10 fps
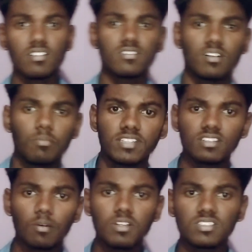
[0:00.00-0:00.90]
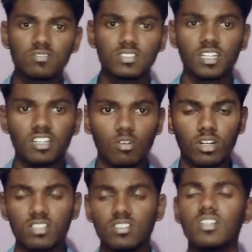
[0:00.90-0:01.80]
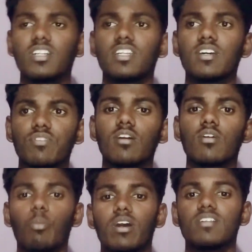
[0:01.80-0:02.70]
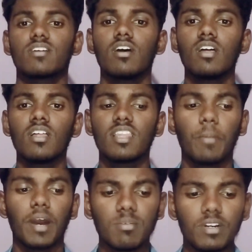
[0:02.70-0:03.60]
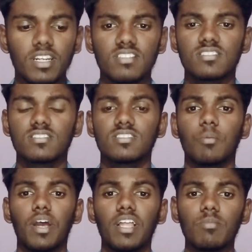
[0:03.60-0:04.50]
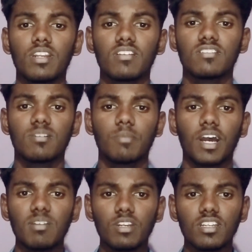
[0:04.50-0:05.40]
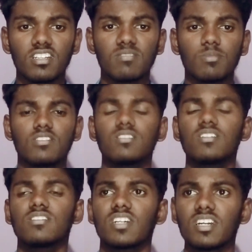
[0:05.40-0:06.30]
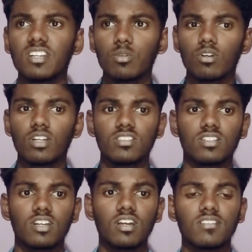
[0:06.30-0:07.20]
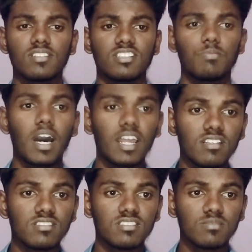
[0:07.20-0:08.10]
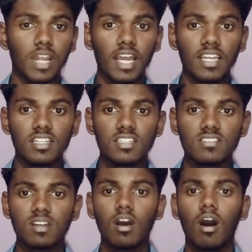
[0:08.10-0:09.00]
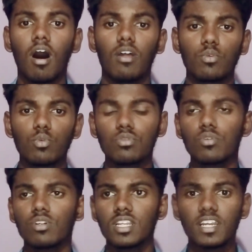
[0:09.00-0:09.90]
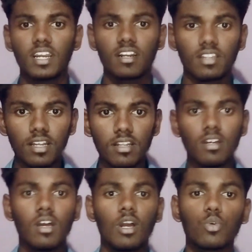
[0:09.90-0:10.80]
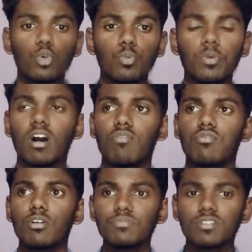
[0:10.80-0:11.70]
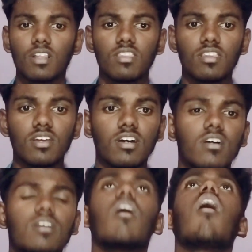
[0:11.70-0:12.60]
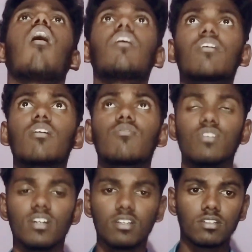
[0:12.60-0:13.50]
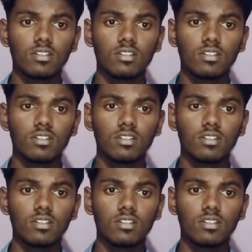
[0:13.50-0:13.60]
Some examples of secondary notation in different domains. The mathematics in the mathematical expression, the secondary notation such as parentheses, brackets are used to indicate the grouping of terms and the order of the